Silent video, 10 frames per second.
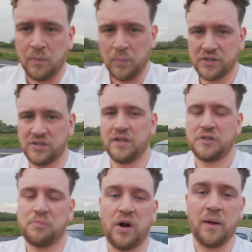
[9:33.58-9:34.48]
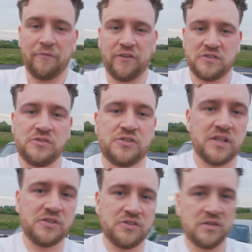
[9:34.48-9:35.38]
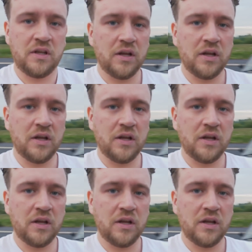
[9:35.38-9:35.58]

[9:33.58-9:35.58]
Basically it's prime pheasant season,